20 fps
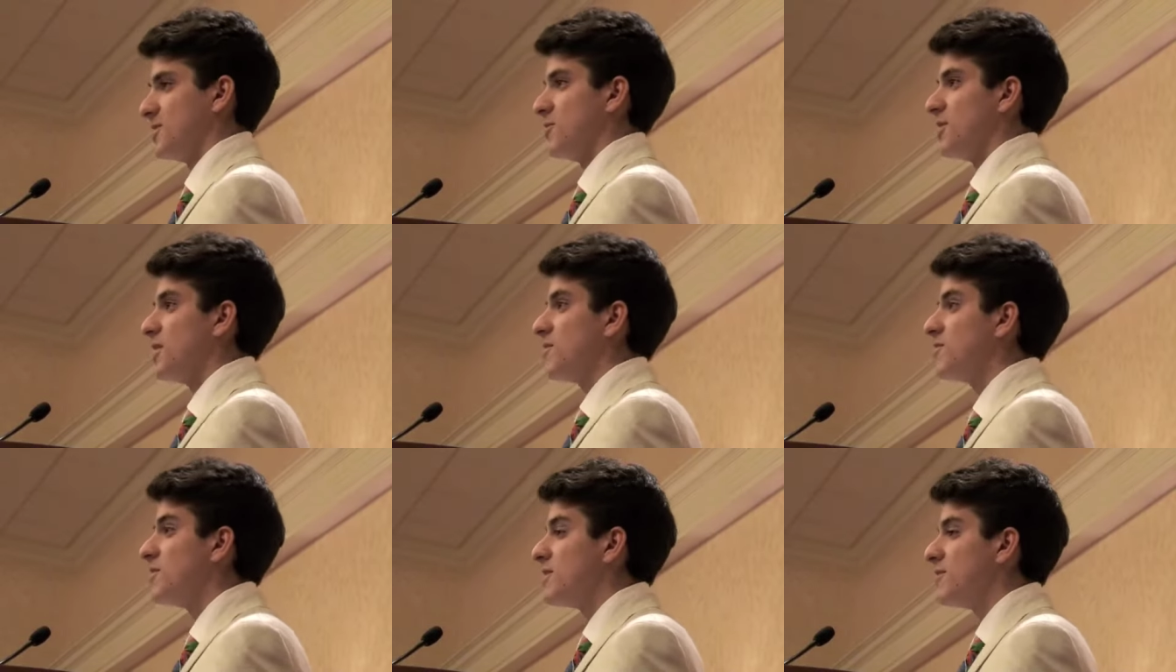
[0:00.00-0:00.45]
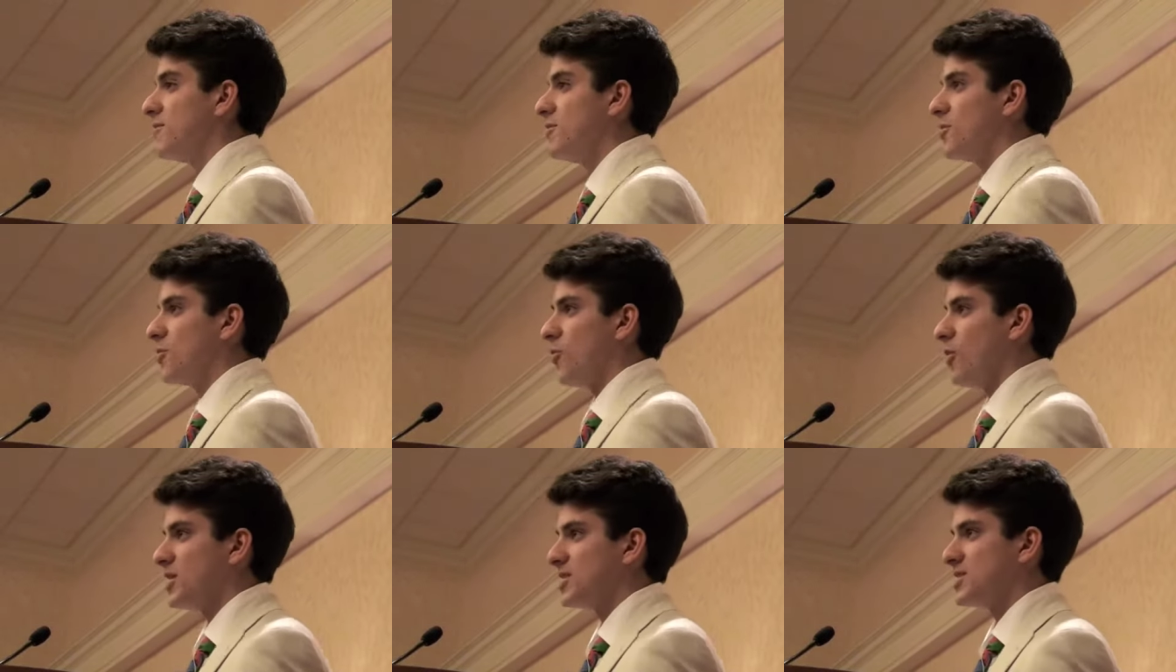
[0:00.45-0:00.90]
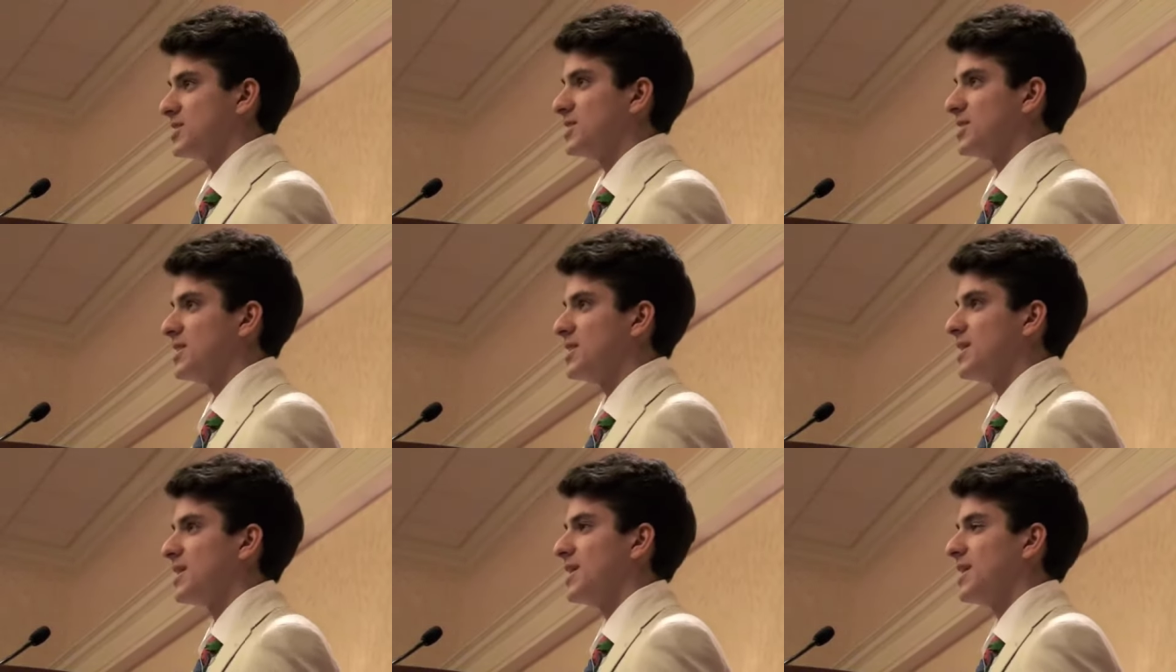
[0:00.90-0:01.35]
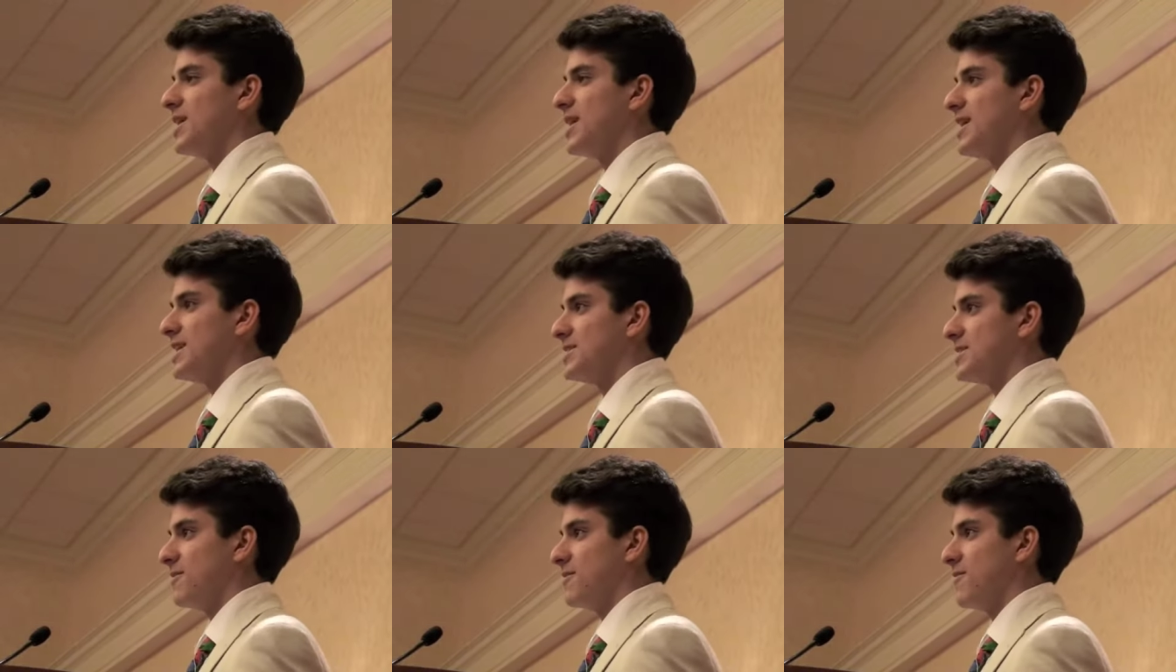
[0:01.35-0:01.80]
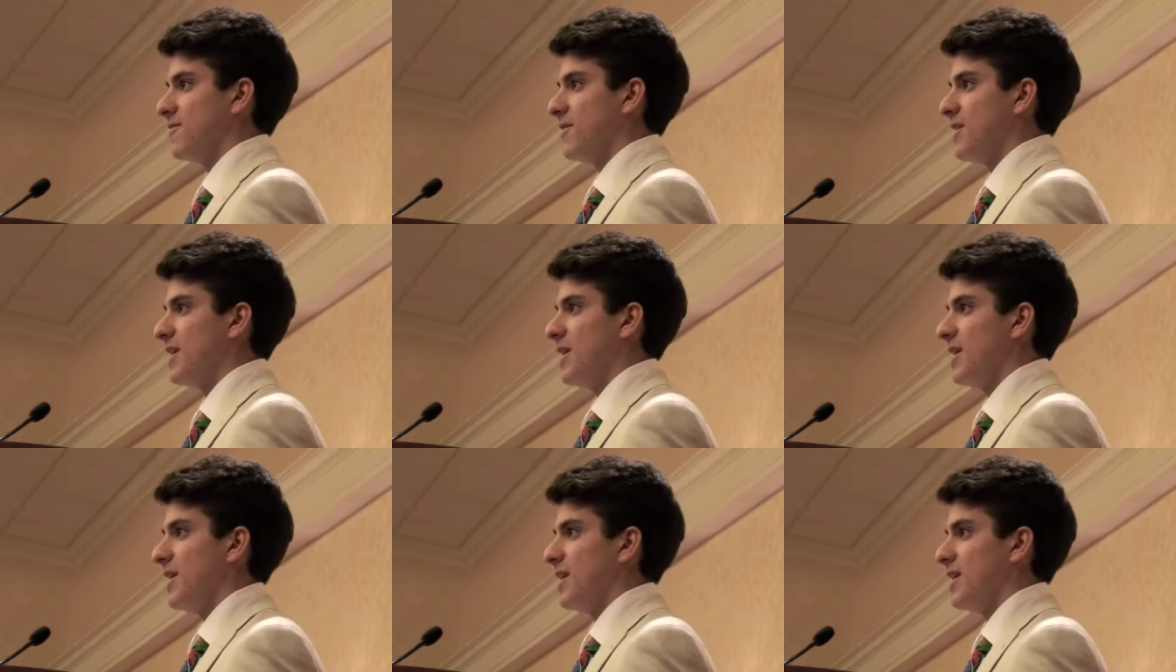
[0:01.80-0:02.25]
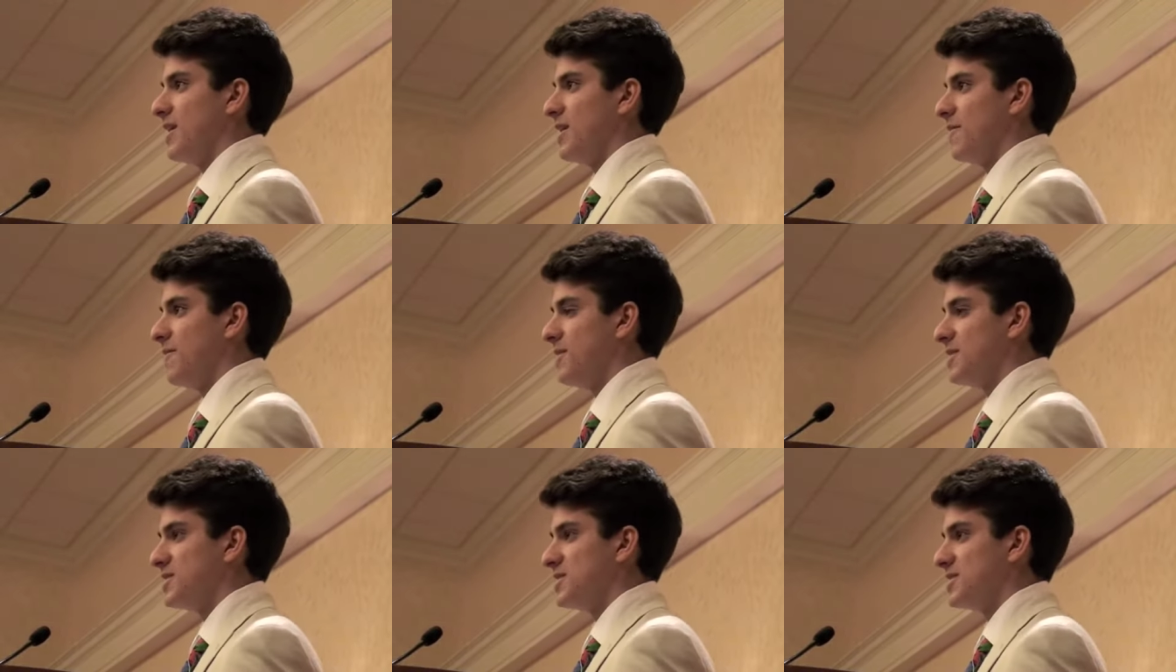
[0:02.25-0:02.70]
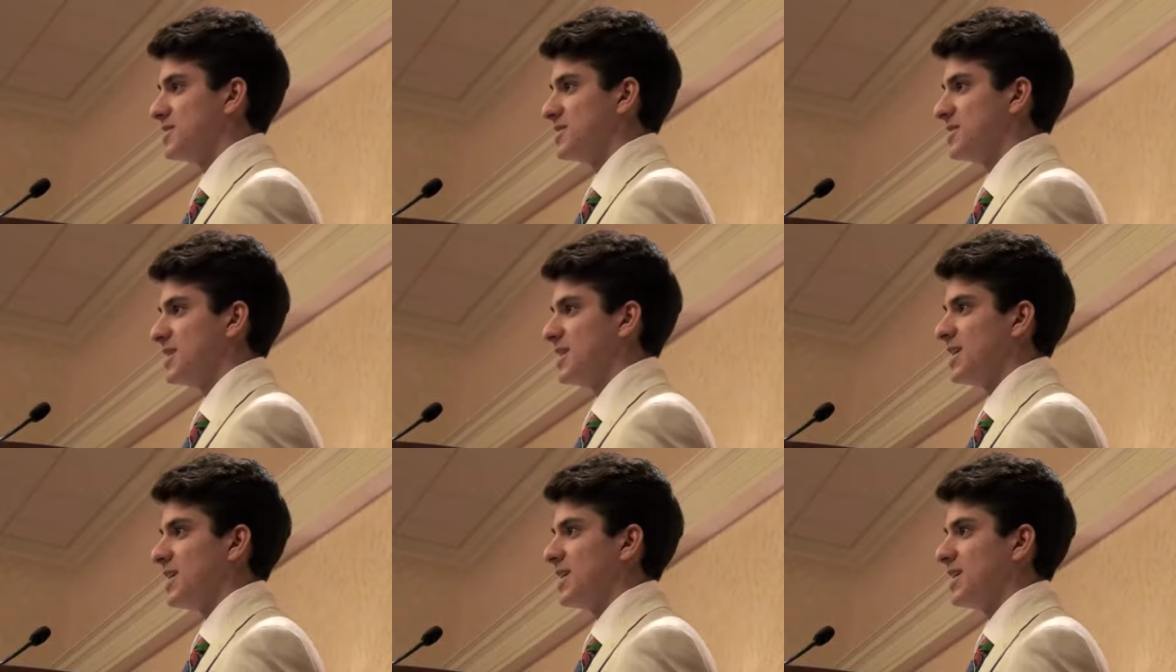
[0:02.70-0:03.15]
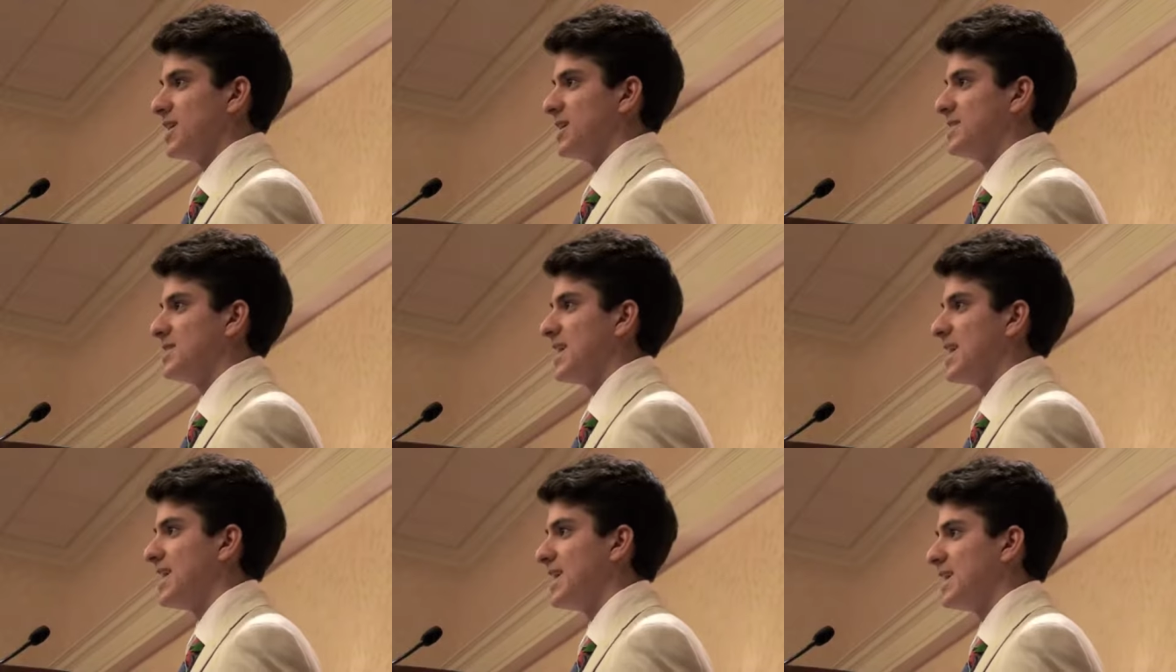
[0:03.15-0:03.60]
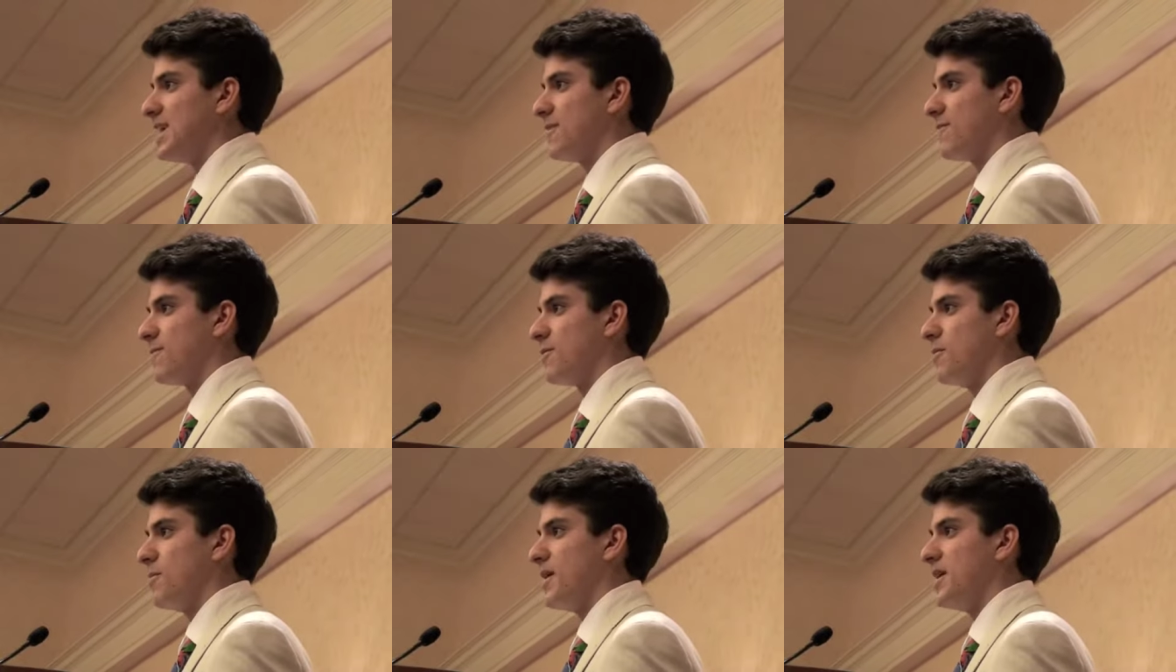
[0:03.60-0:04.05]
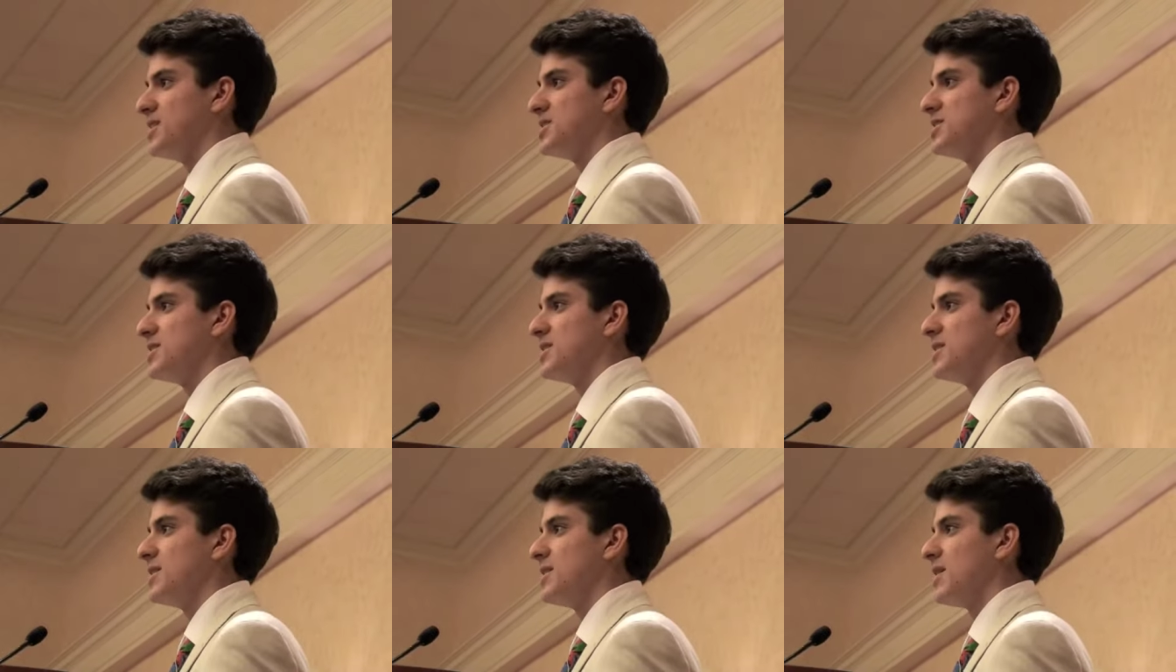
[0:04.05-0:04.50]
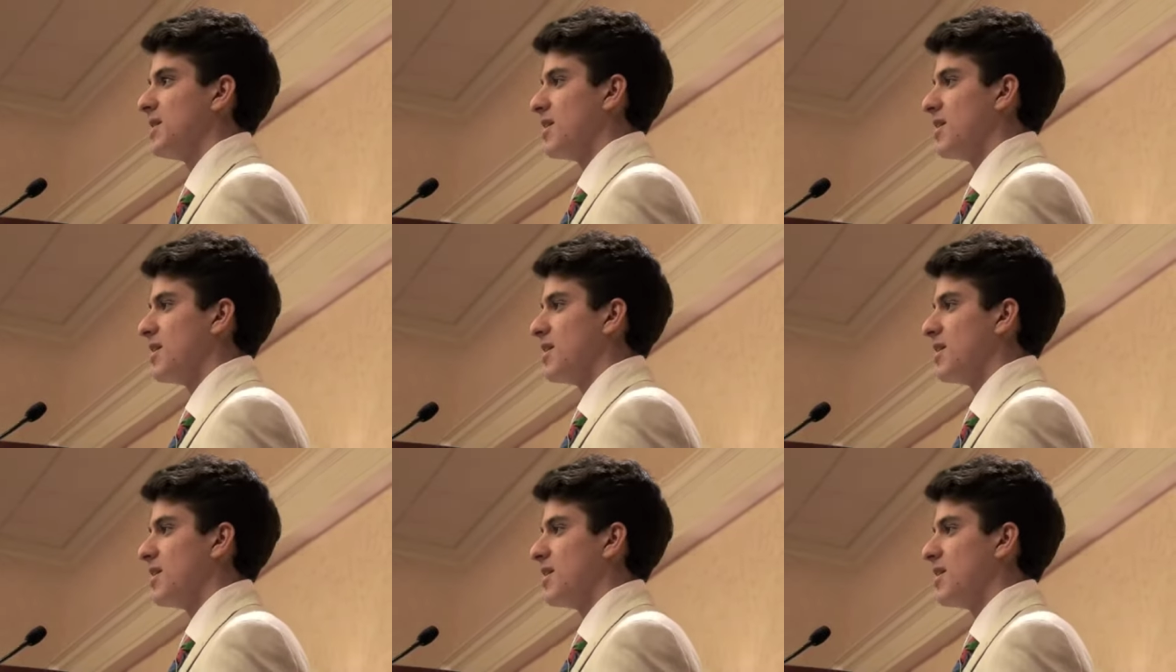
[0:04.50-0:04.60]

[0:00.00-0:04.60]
So even if you question its uh, efficiency in attaining information